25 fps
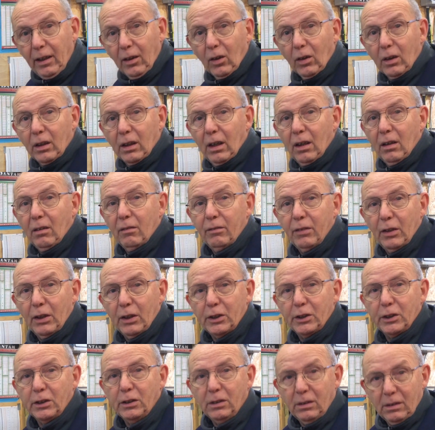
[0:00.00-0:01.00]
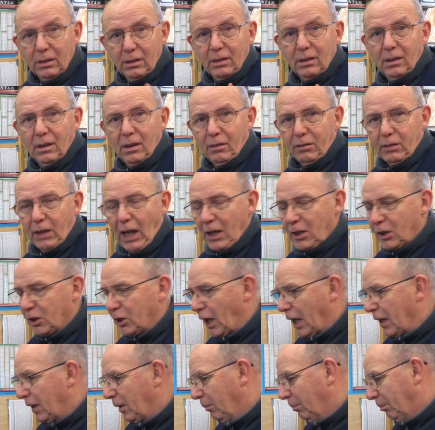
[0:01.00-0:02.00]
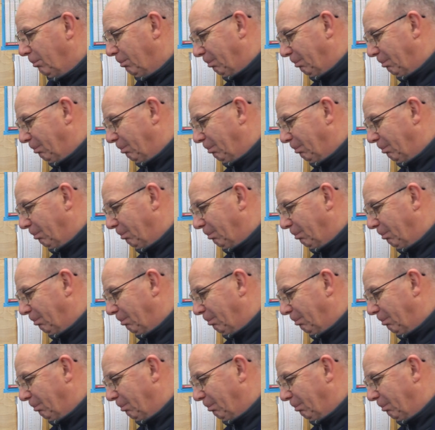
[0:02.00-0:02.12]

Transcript: longer version of Dad's Shed.